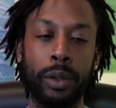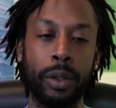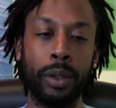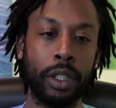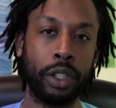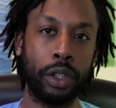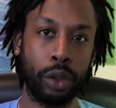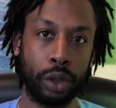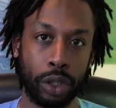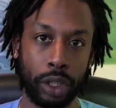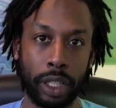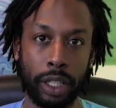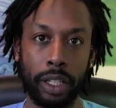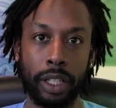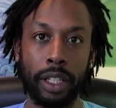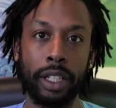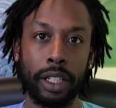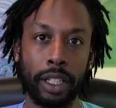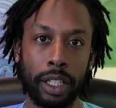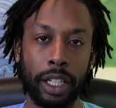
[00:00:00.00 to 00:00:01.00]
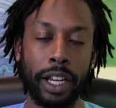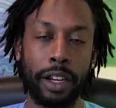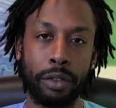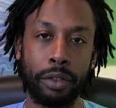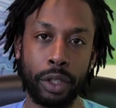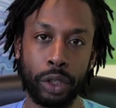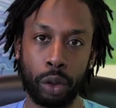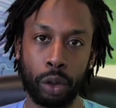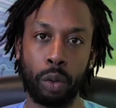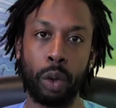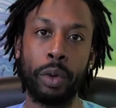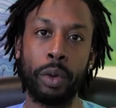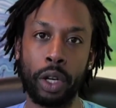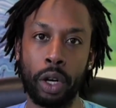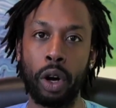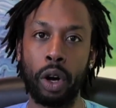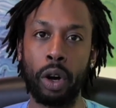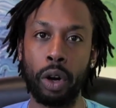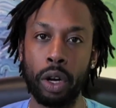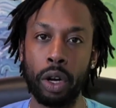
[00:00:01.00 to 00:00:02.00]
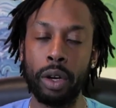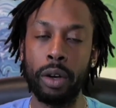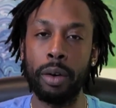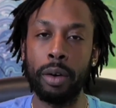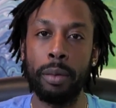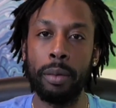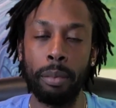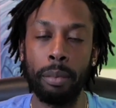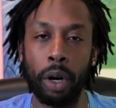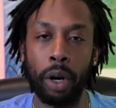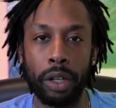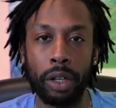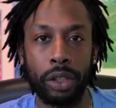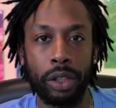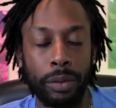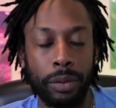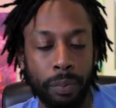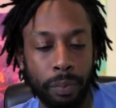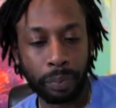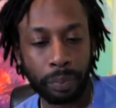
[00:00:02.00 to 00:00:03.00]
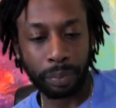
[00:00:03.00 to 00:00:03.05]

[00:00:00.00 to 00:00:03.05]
using leverage or what we call margin.